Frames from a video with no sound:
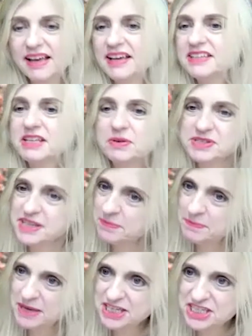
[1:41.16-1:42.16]
So as I
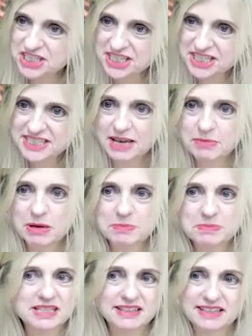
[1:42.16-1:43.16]
mentioned, I'm
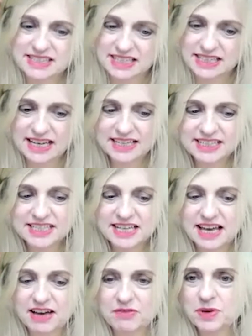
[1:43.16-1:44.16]
absolutely delighted to
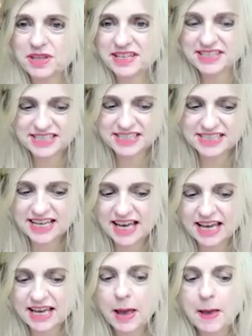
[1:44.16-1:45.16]
have with us
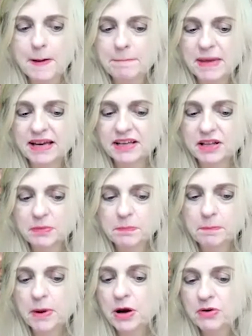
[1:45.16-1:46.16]
today Michael
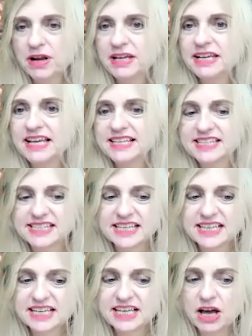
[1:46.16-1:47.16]
Bowren,
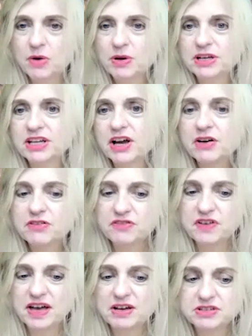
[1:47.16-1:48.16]
CEO and
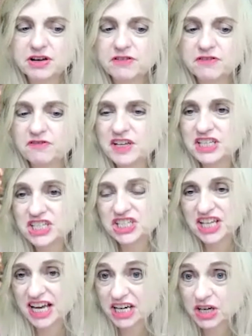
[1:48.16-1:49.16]
co-founder of Finch
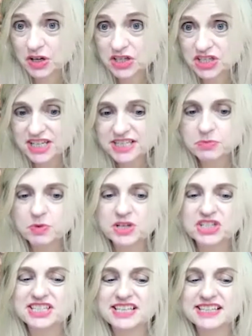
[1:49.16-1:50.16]
Technologies,
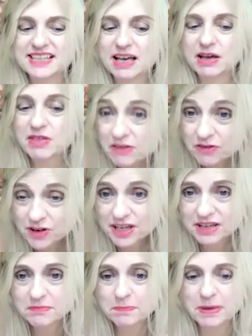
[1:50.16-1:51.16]
which is a South
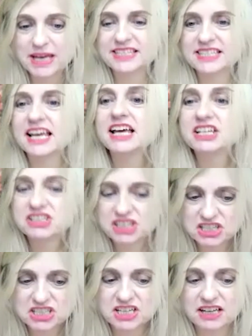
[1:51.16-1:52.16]
African-based
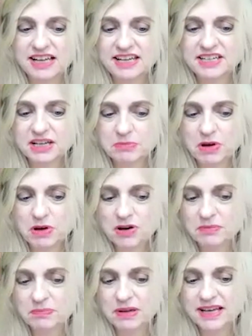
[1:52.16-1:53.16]
digital lending
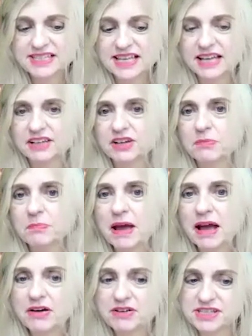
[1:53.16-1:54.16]
marketplace and
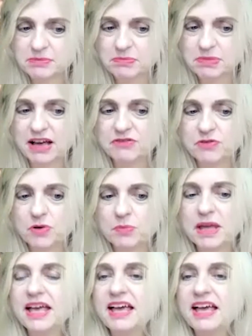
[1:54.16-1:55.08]
comparison platform